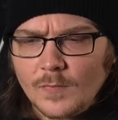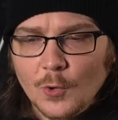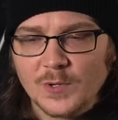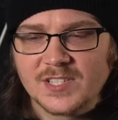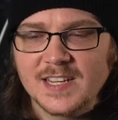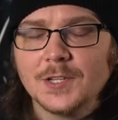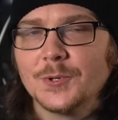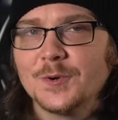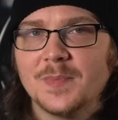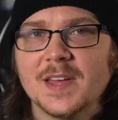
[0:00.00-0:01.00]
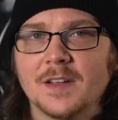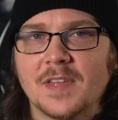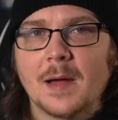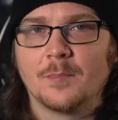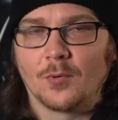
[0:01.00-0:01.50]
We see a little bit of
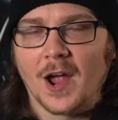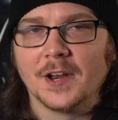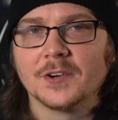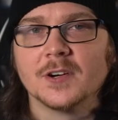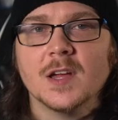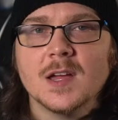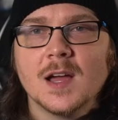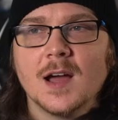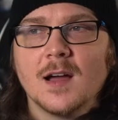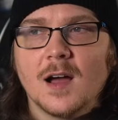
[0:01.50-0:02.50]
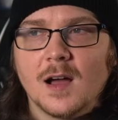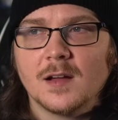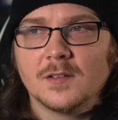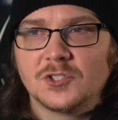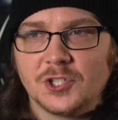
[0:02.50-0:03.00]
that brighter,
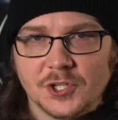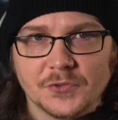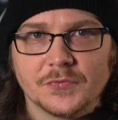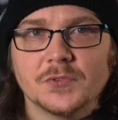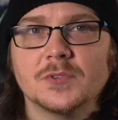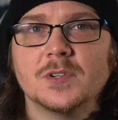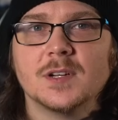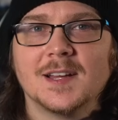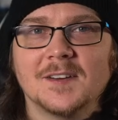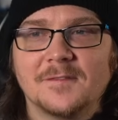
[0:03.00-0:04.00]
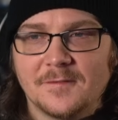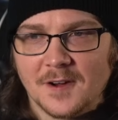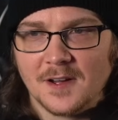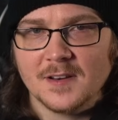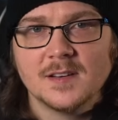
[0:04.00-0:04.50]
cheerful,
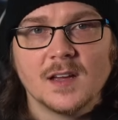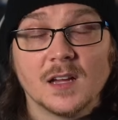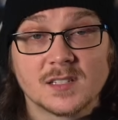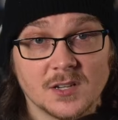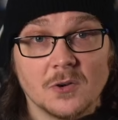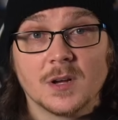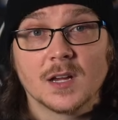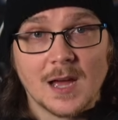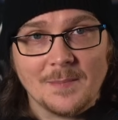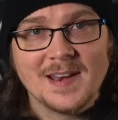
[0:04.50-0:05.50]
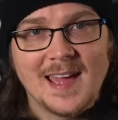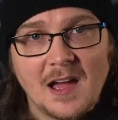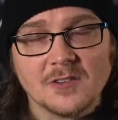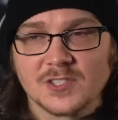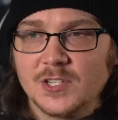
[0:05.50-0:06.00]
fun Ahsoka coming
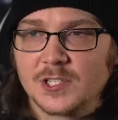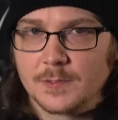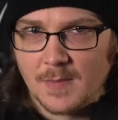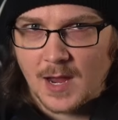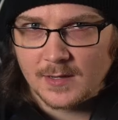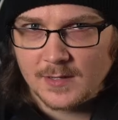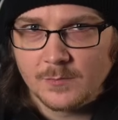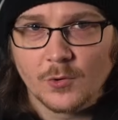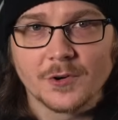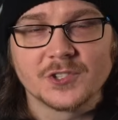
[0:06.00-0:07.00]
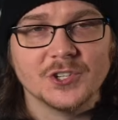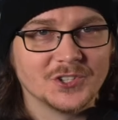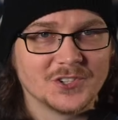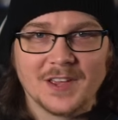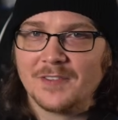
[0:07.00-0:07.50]
out. She's smiling more.
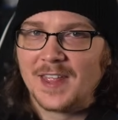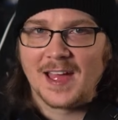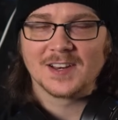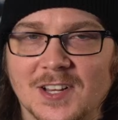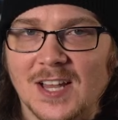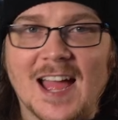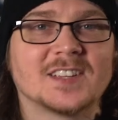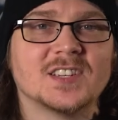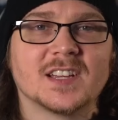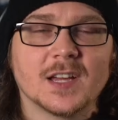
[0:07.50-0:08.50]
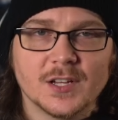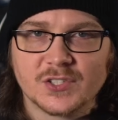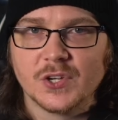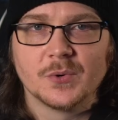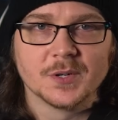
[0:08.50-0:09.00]
She's given that classic
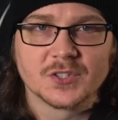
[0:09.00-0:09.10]
Ahsoka